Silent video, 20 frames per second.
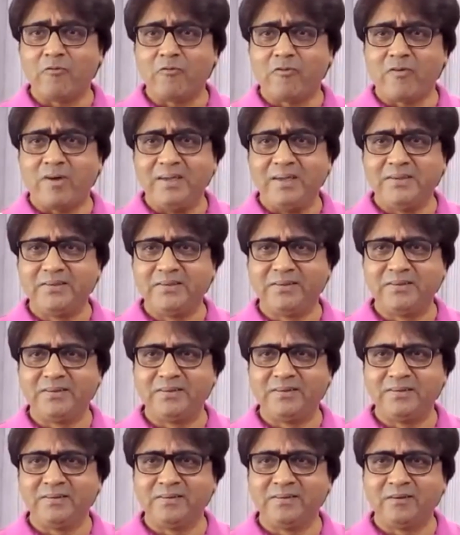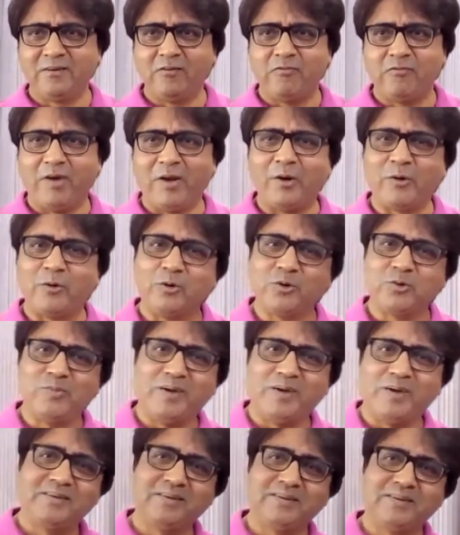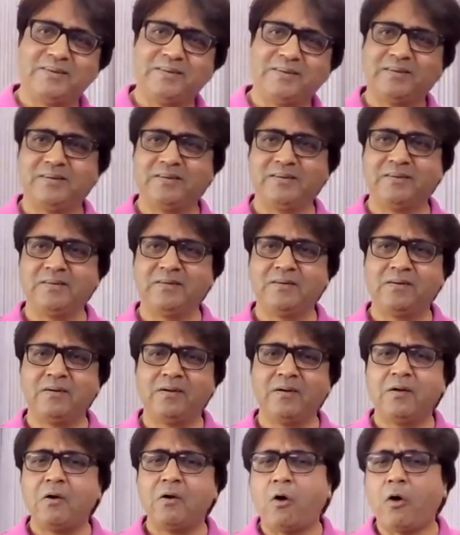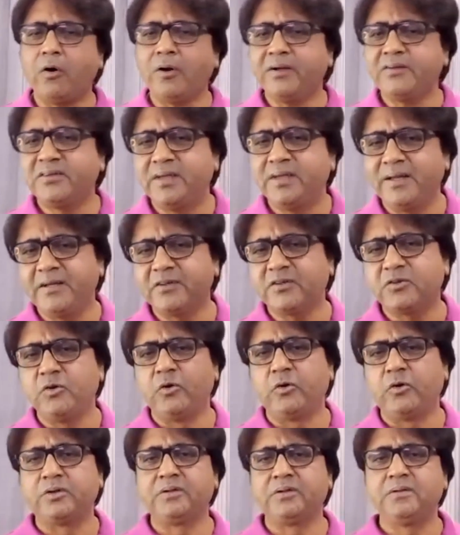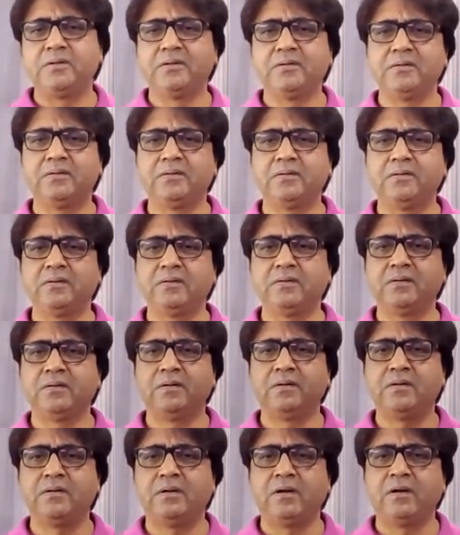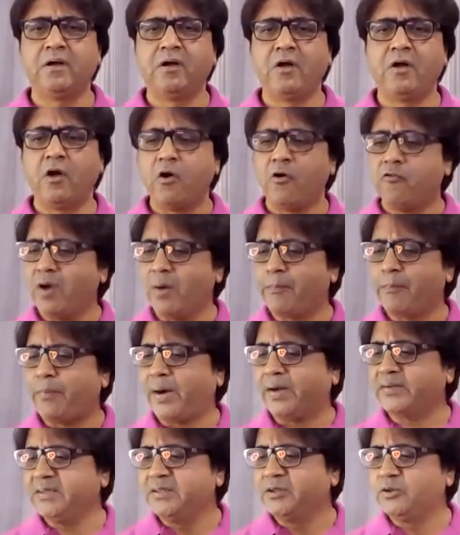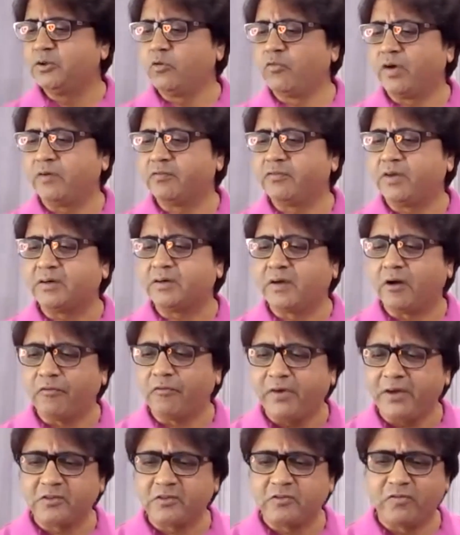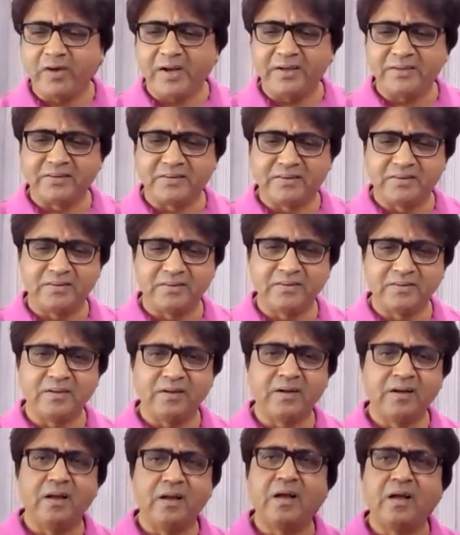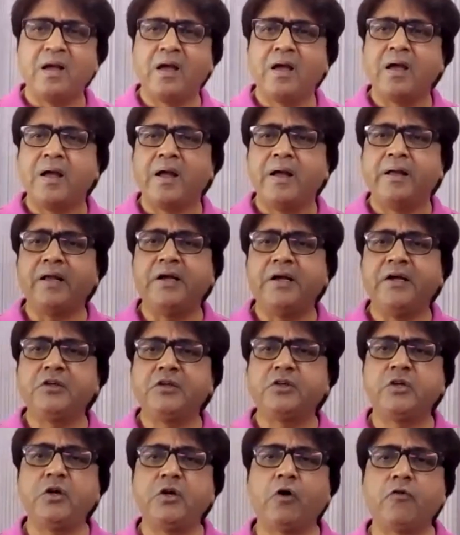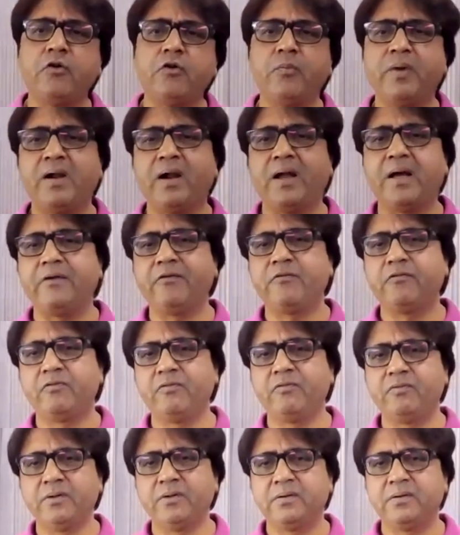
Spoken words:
But friends, fellow Toastmasters, on a serious note, we are passing through one of the toughest phases in the history of human life.